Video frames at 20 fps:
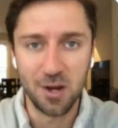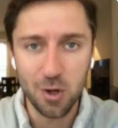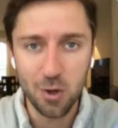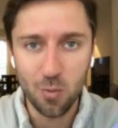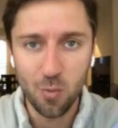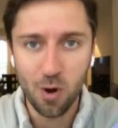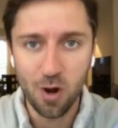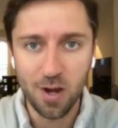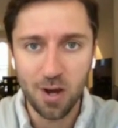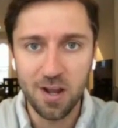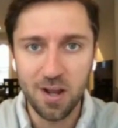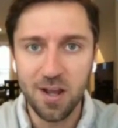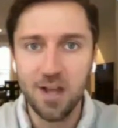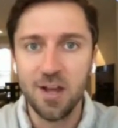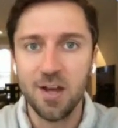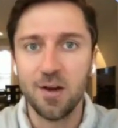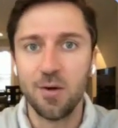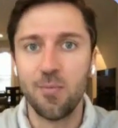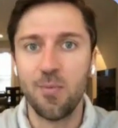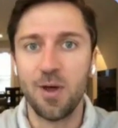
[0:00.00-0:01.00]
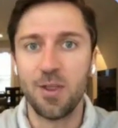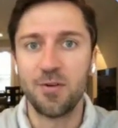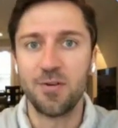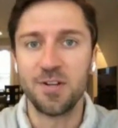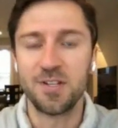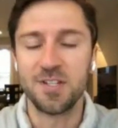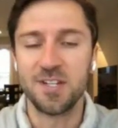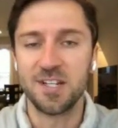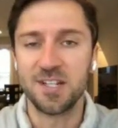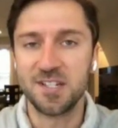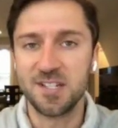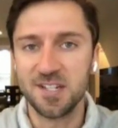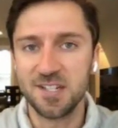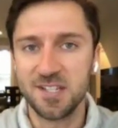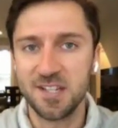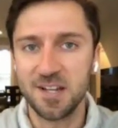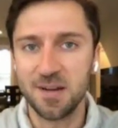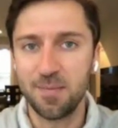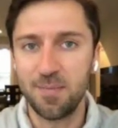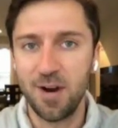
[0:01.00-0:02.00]
new one, whether it's an
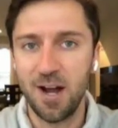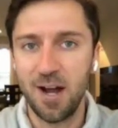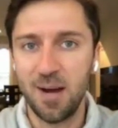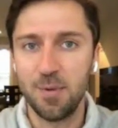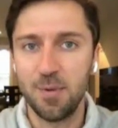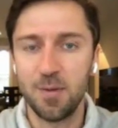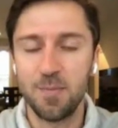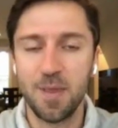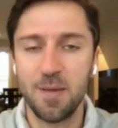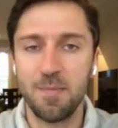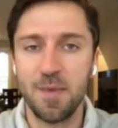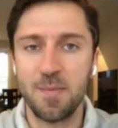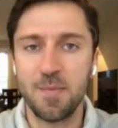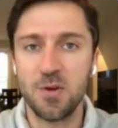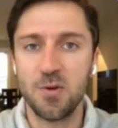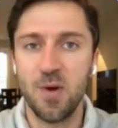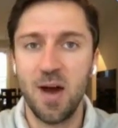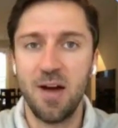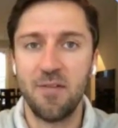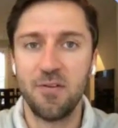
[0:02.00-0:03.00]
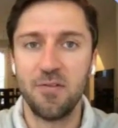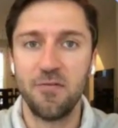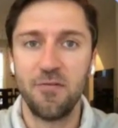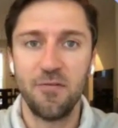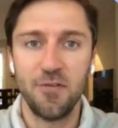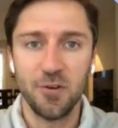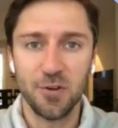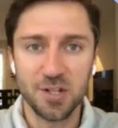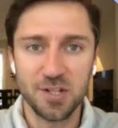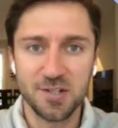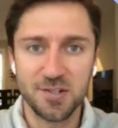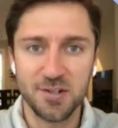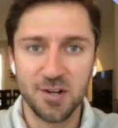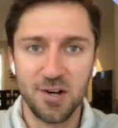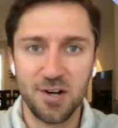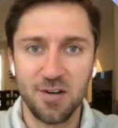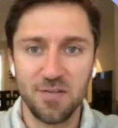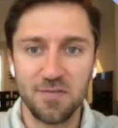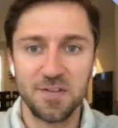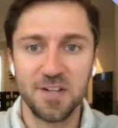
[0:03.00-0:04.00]
existing problem that maybe you haven't fully
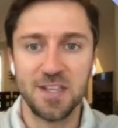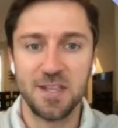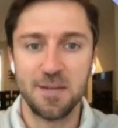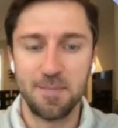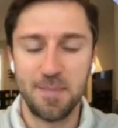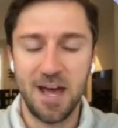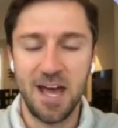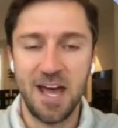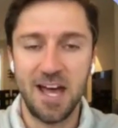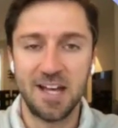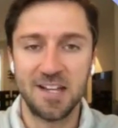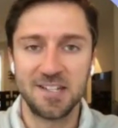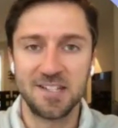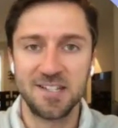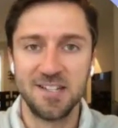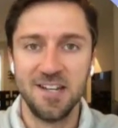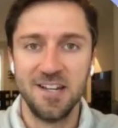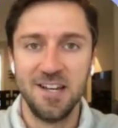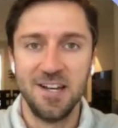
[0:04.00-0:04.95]
solved in the past.